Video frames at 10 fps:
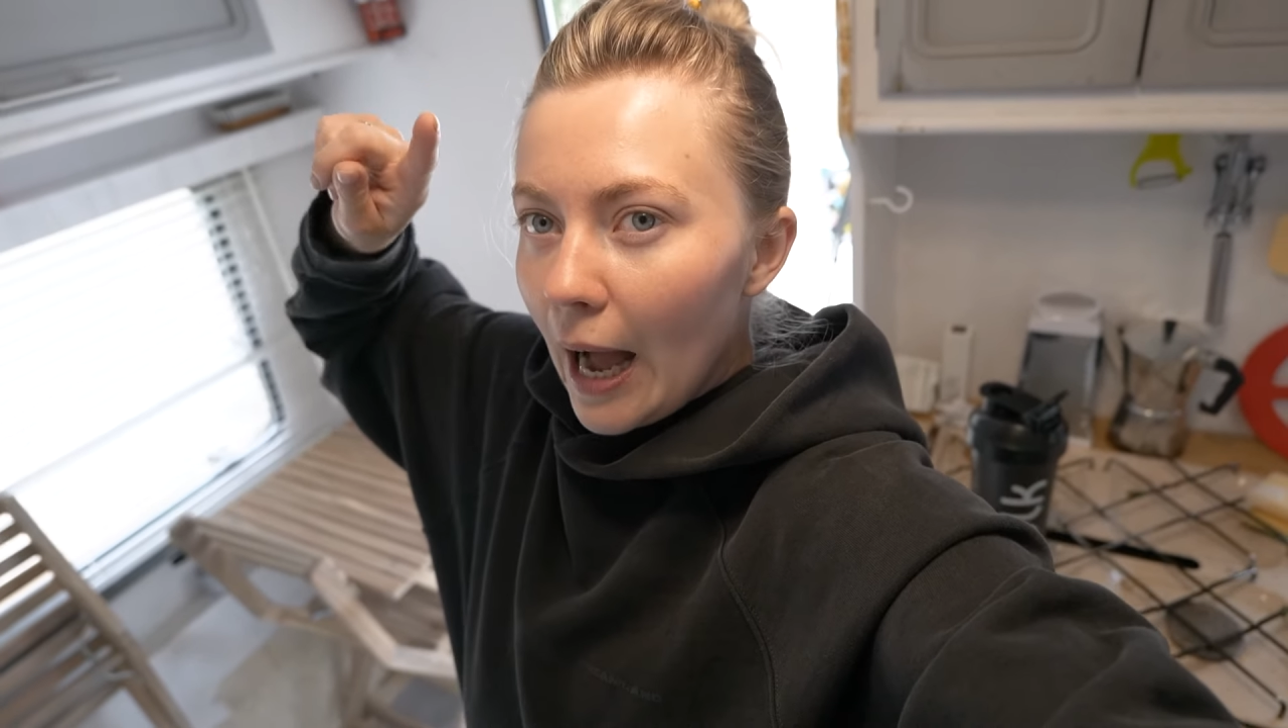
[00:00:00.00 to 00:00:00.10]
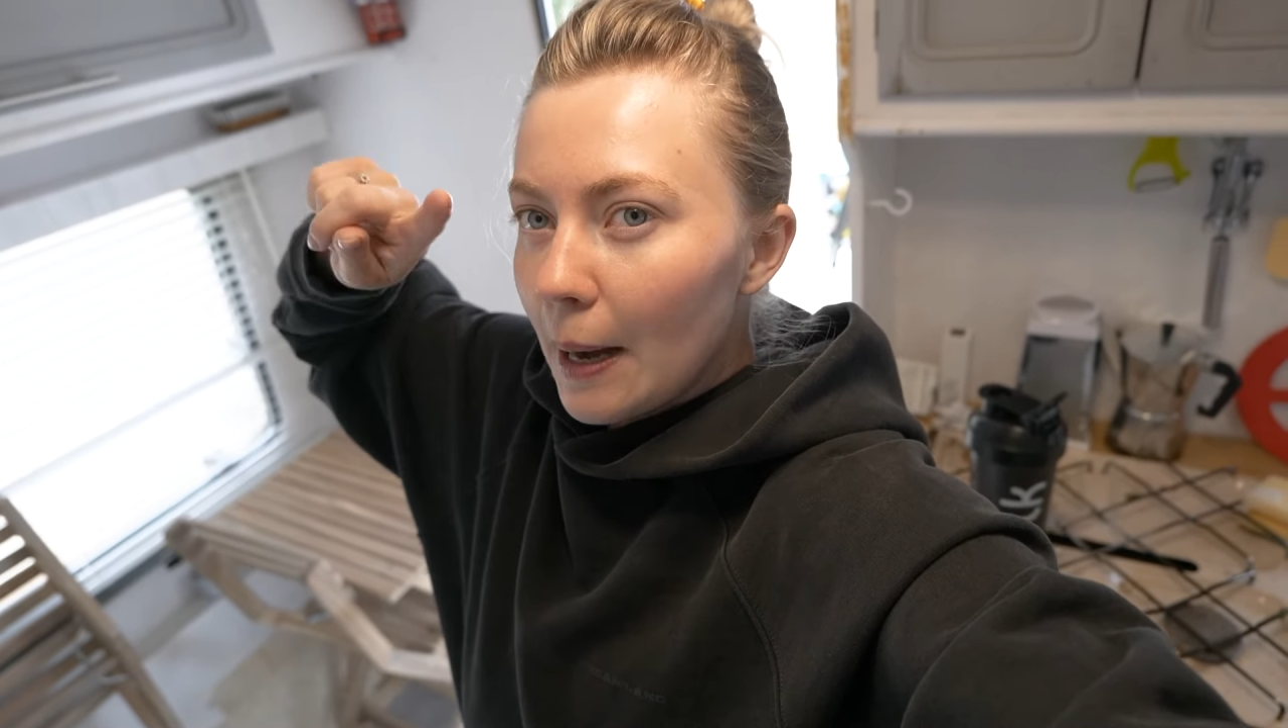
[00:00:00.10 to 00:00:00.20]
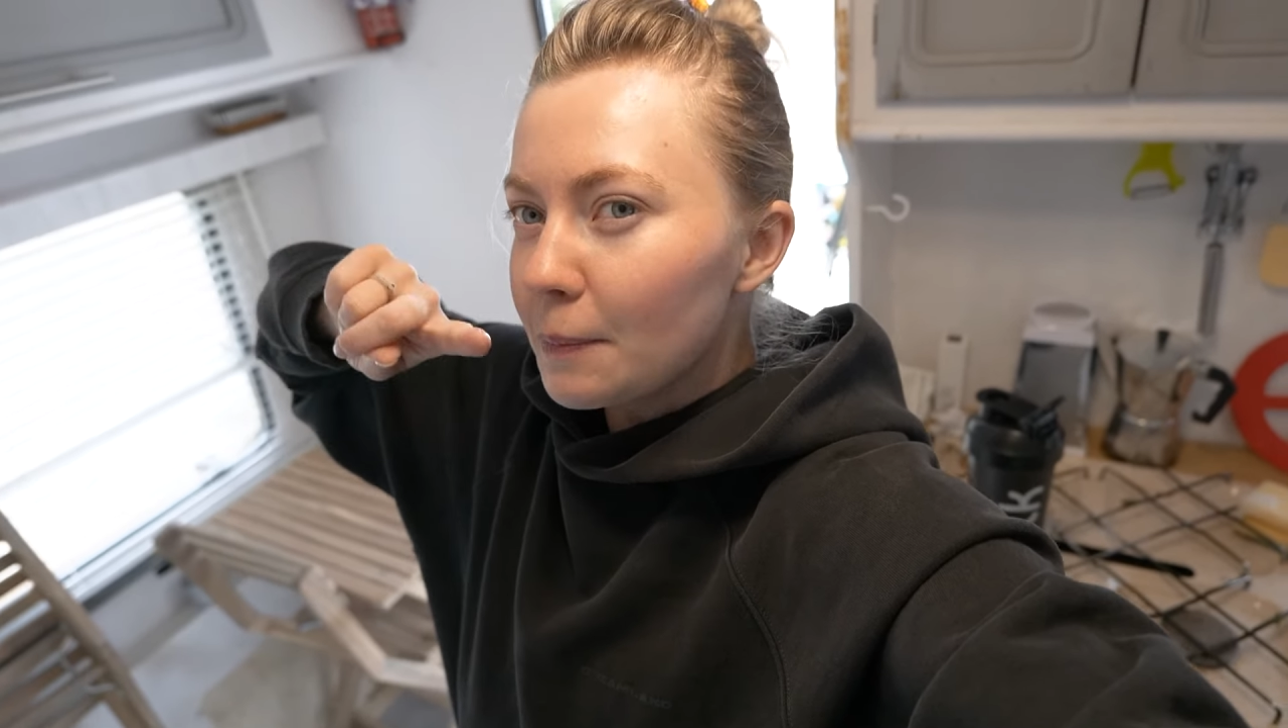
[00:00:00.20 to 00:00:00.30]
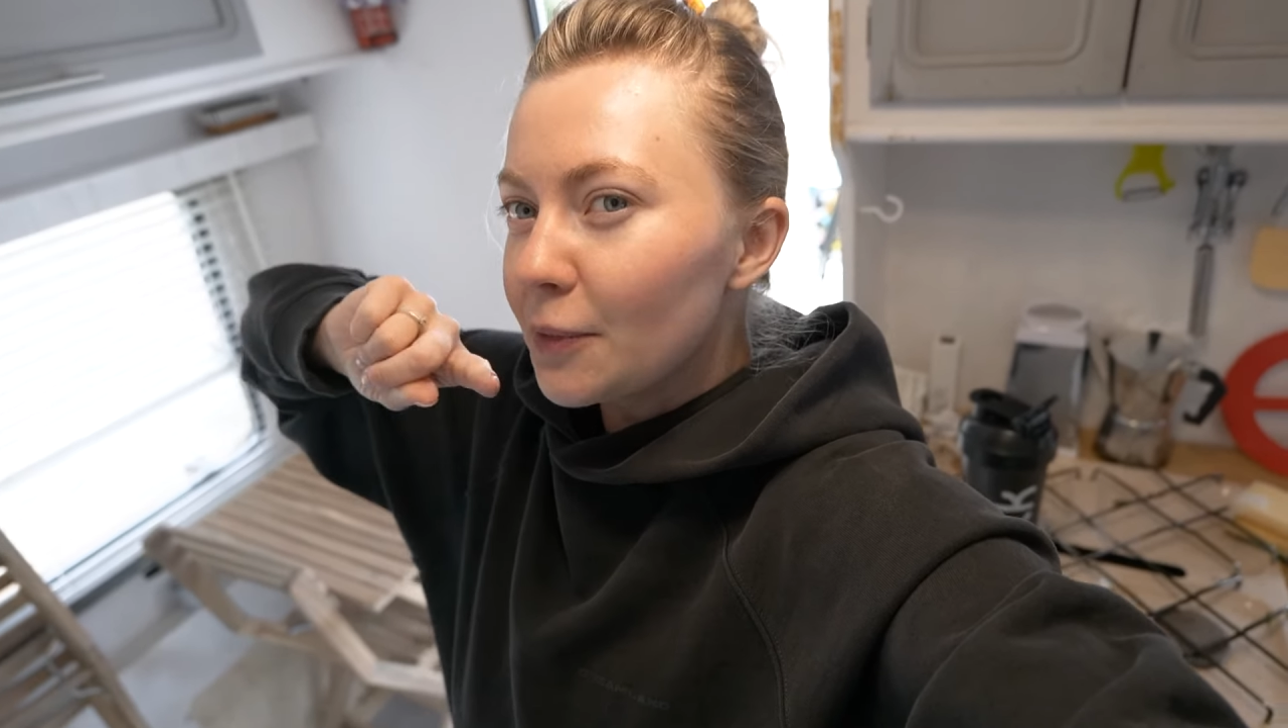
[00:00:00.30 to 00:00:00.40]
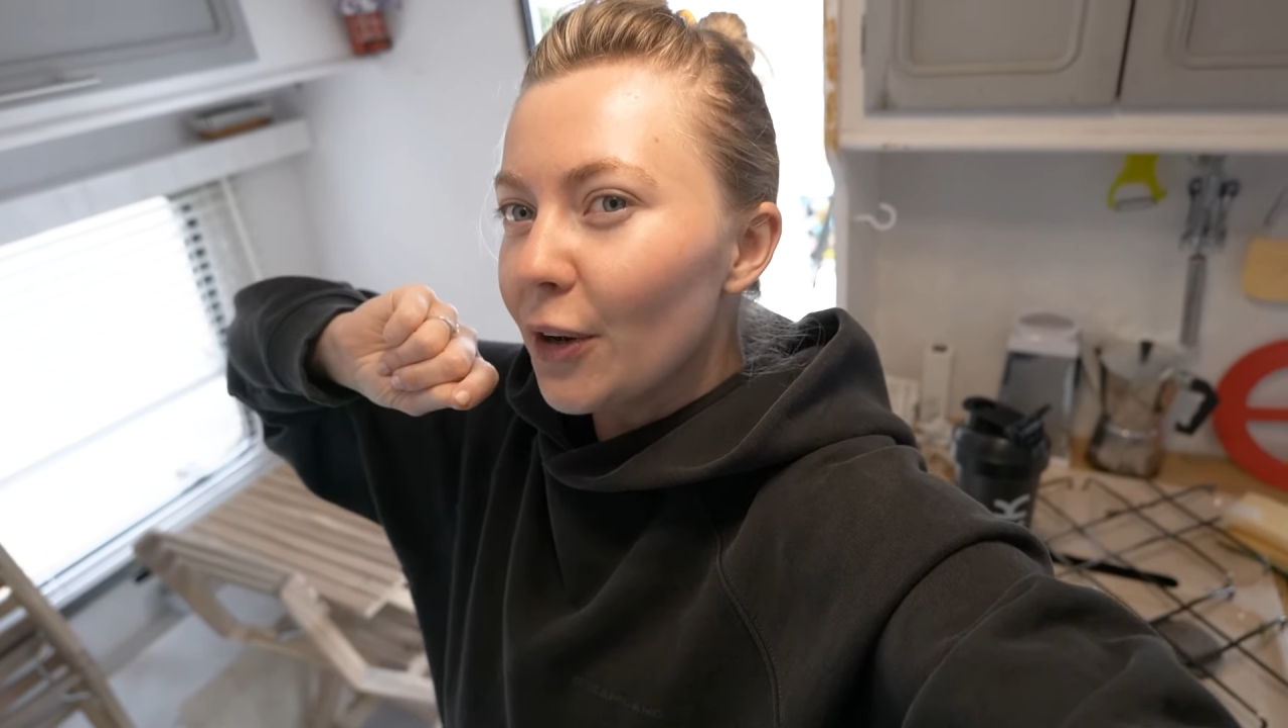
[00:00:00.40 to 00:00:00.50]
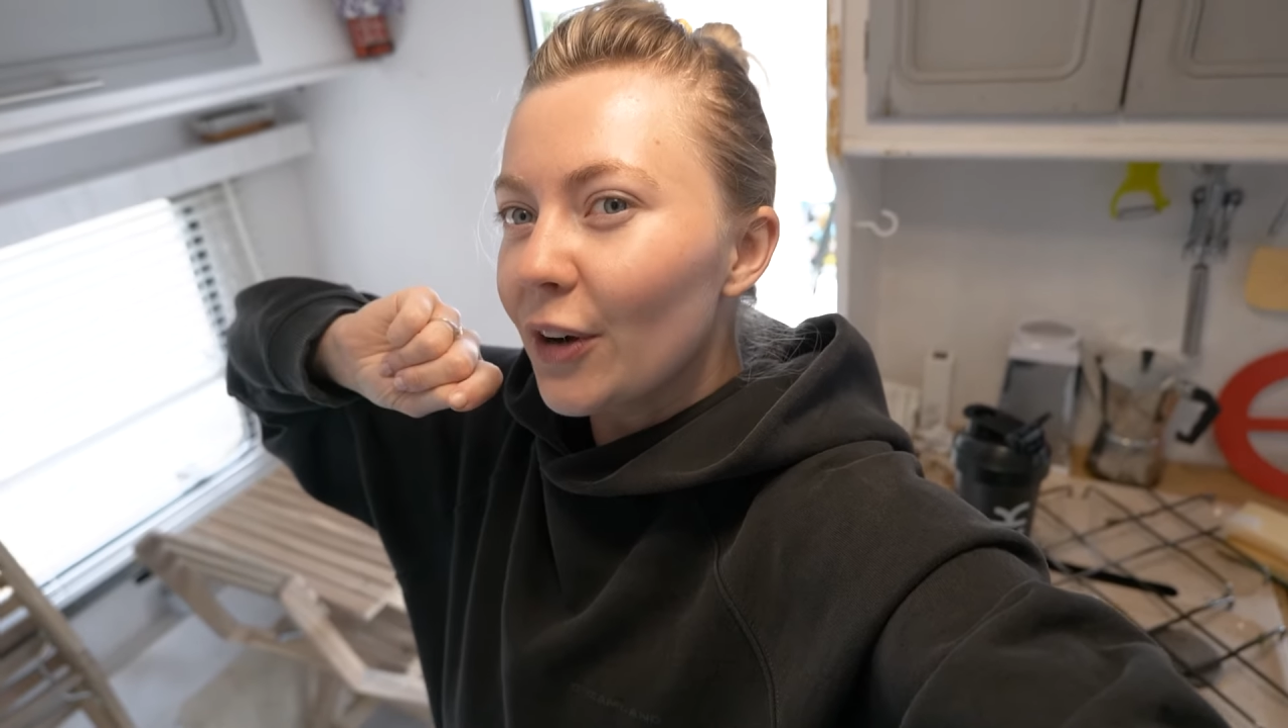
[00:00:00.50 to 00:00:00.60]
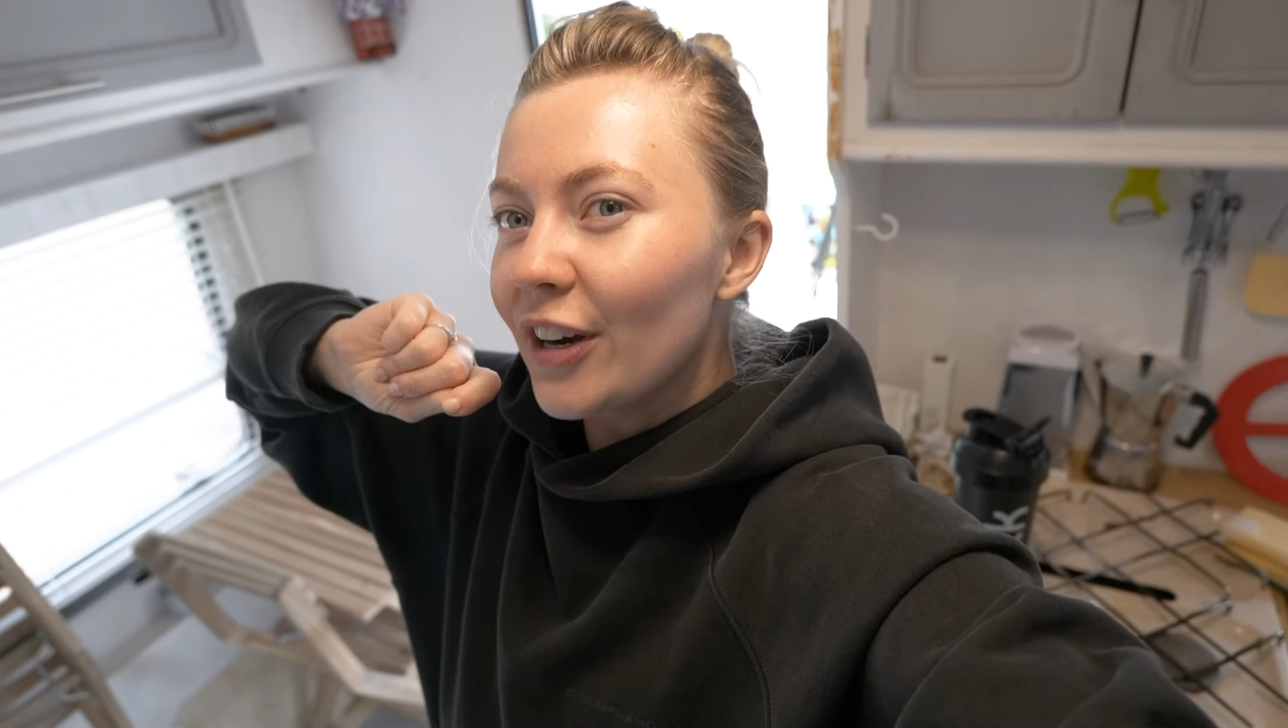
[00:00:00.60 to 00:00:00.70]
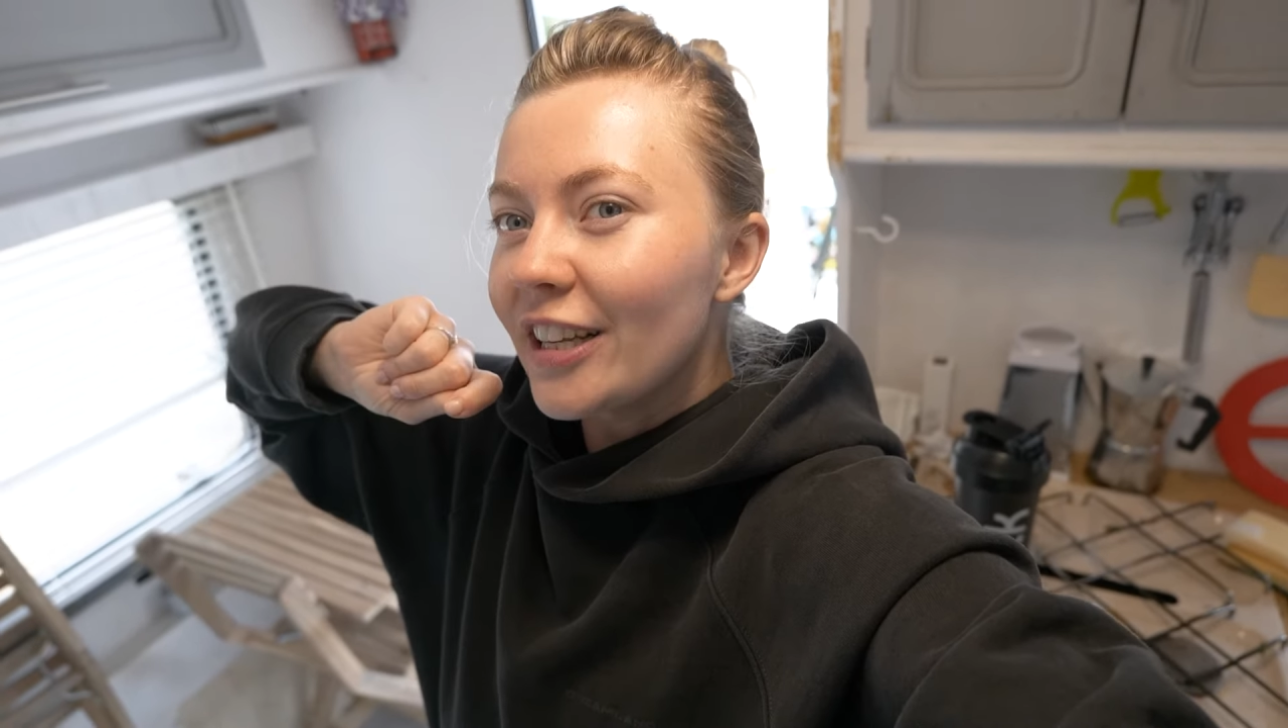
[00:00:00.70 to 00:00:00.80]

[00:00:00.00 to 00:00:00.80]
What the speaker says: I'm not going